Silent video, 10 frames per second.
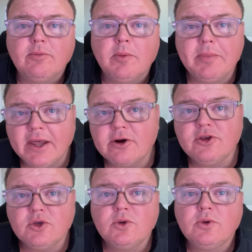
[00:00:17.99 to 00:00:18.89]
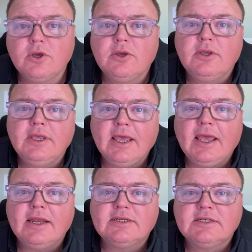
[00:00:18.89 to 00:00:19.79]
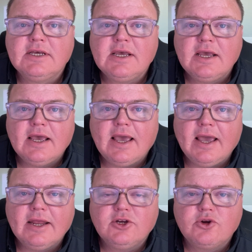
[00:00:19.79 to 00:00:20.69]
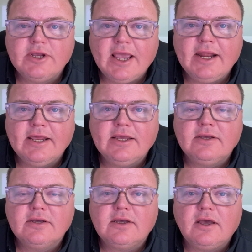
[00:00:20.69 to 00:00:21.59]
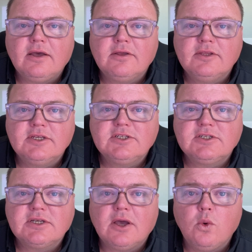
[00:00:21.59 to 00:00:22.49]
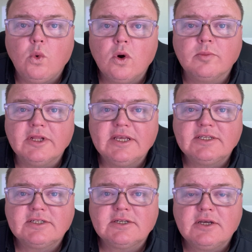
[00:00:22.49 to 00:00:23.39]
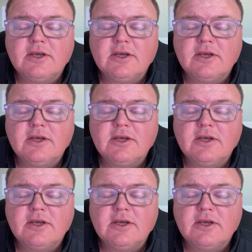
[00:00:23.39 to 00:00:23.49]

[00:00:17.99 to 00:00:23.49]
The better you get at creating this warm list,